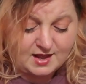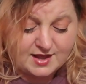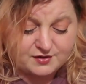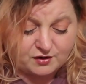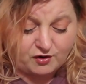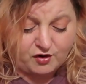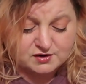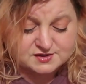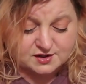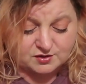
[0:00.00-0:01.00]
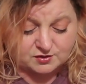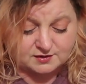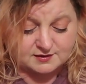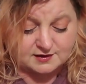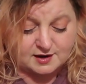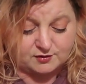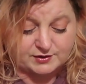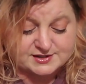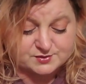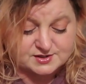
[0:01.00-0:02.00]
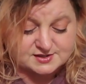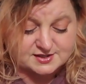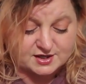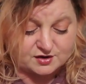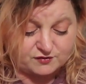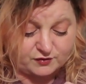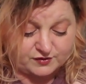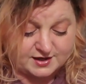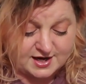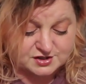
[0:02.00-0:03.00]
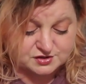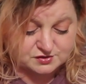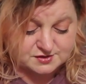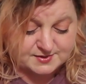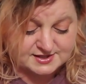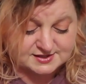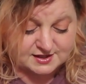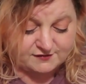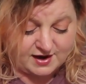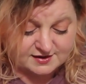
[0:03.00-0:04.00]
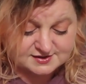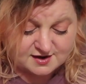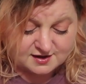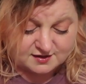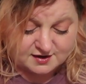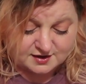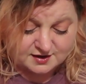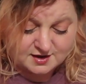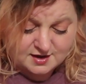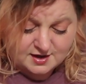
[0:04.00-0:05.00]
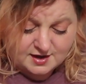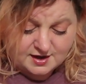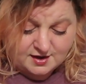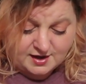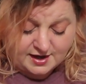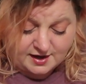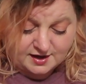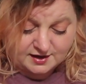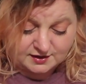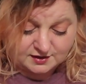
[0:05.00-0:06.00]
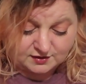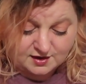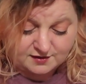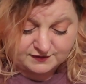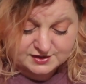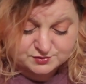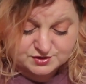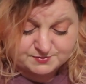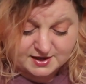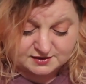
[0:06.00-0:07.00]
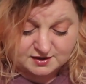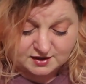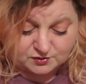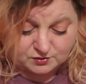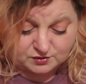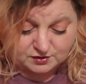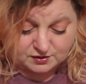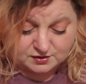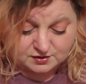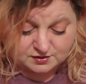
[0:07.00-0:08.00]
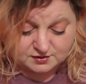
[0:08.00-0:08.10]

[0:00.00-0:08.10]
And there are also uh, resources here for the National Domestic Violence Hotline and love is respect dot org.